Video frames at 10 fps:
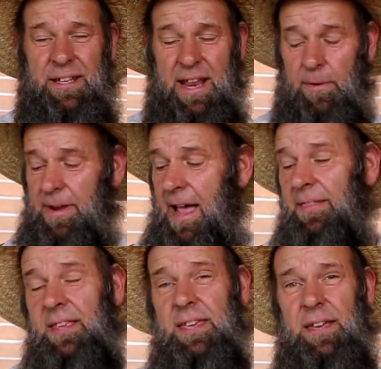Now we
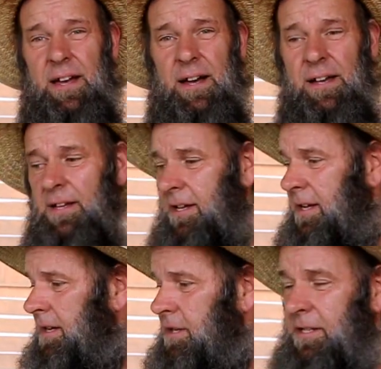got the uh,
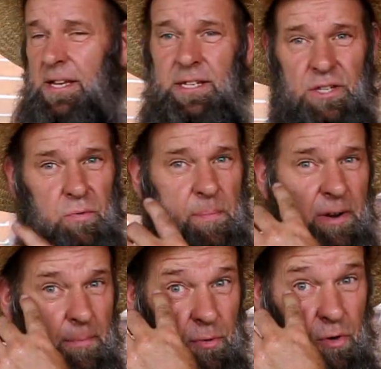Stacy
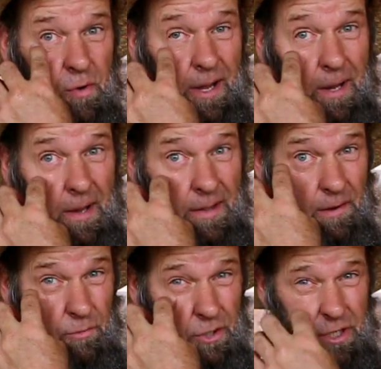sweeping up real quick and
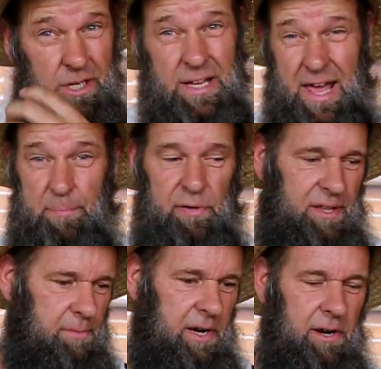then we're just gonna kind of
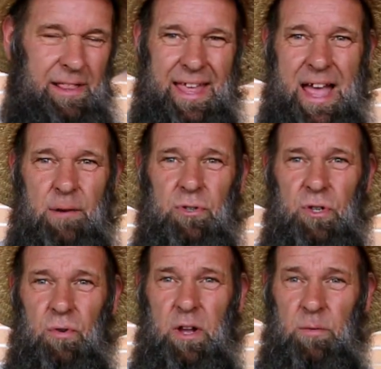preliminary lay out what's
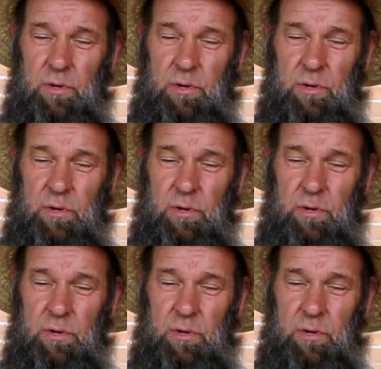going on.